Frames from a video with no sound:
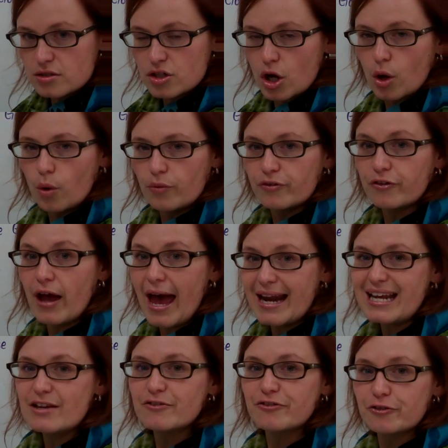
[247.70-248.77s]
so
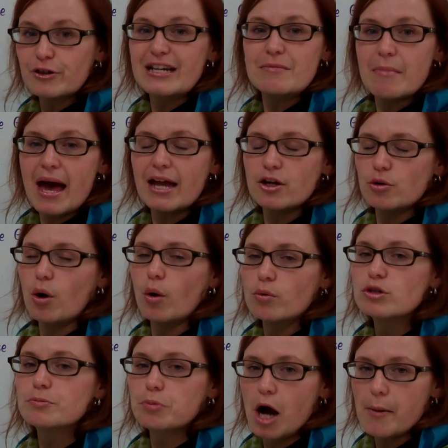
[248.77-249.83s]
any free men who
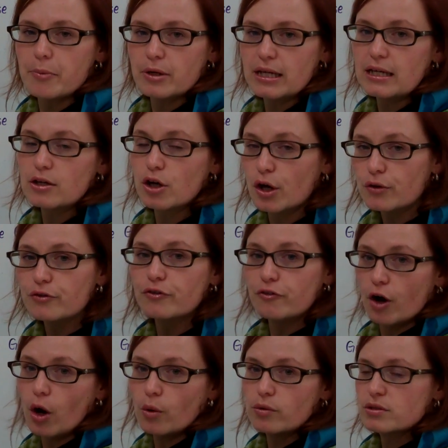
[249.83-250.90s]
owned property could
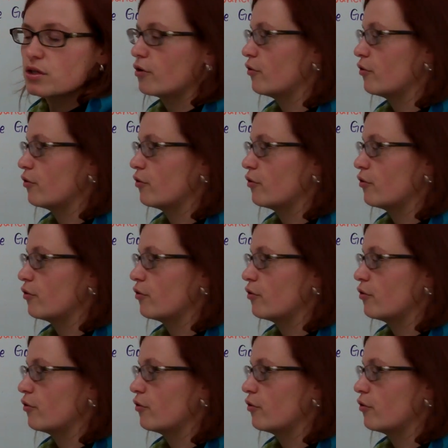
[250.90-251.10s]
vote